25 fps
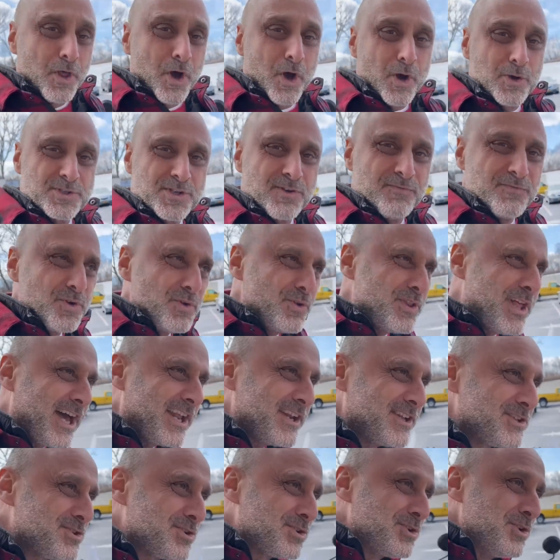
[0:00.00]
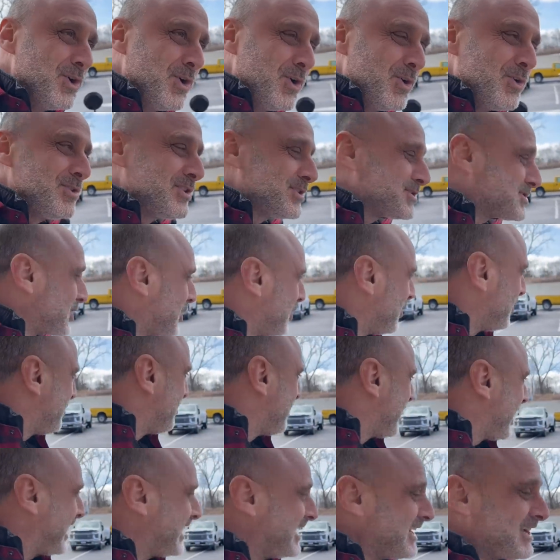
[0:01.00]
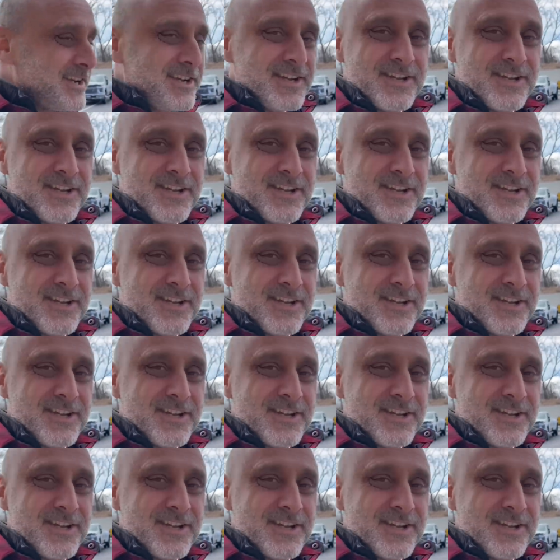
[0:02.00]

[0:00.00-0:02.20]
those of you that it's new, this whole bike,